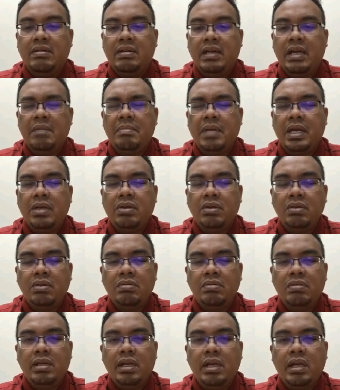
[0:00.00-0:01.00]
Okay, but
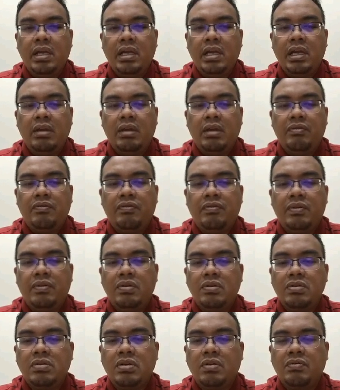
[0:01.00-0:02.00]
don't worry if
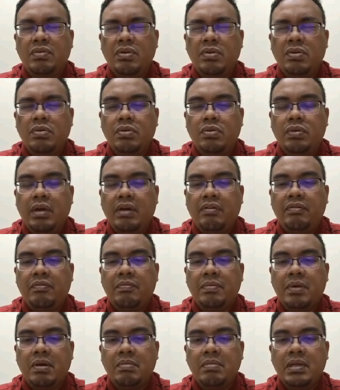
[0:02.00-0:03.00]
those of you who have
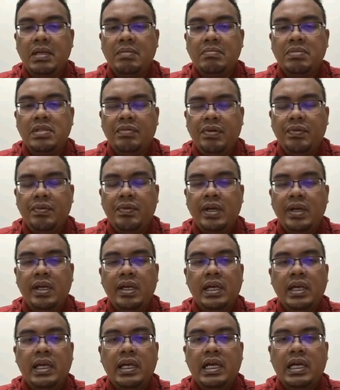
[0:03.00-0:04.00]
problems
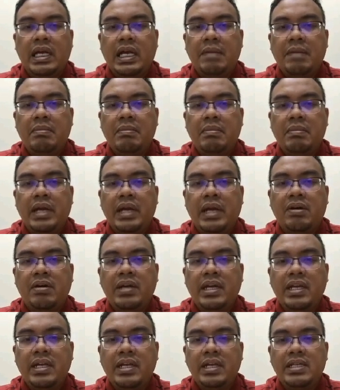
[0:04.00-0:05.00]
viewing. I'm
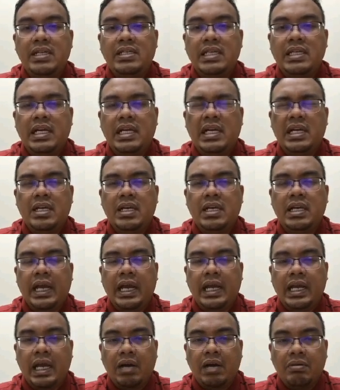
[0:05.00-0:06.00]
recording this
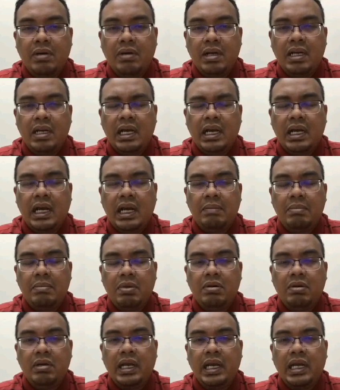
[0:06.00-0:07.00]
and I will
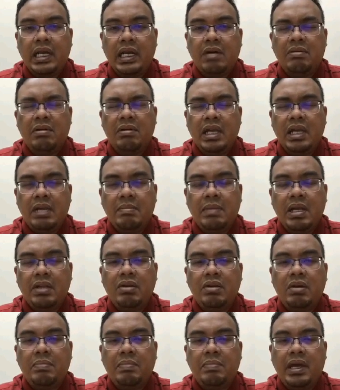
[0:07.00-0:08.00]
upload and I will
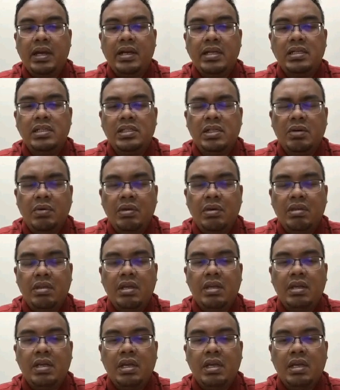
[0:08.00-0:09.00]
email to your parents
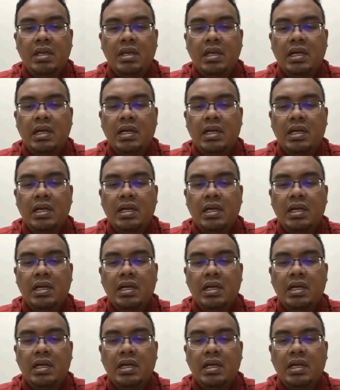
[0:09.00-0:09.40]
within